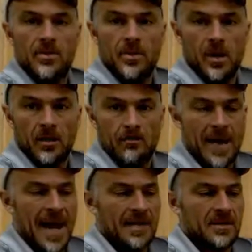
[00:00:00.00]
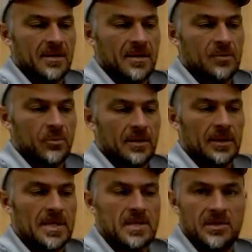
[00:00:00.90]
the magnet is
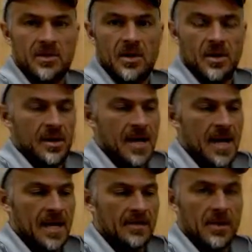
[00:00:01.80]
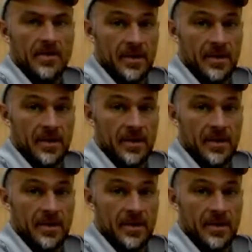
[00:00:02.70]
released and the